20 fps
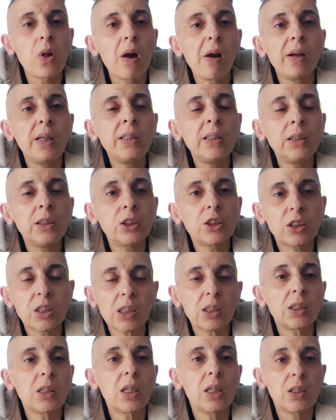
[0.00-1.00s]
In the
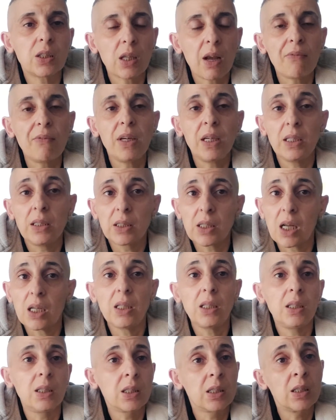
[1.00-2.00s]
60s, 70s,
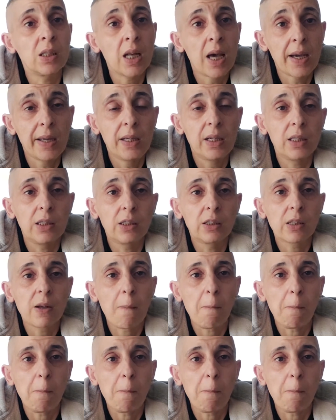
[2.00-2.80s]
80s and 90s,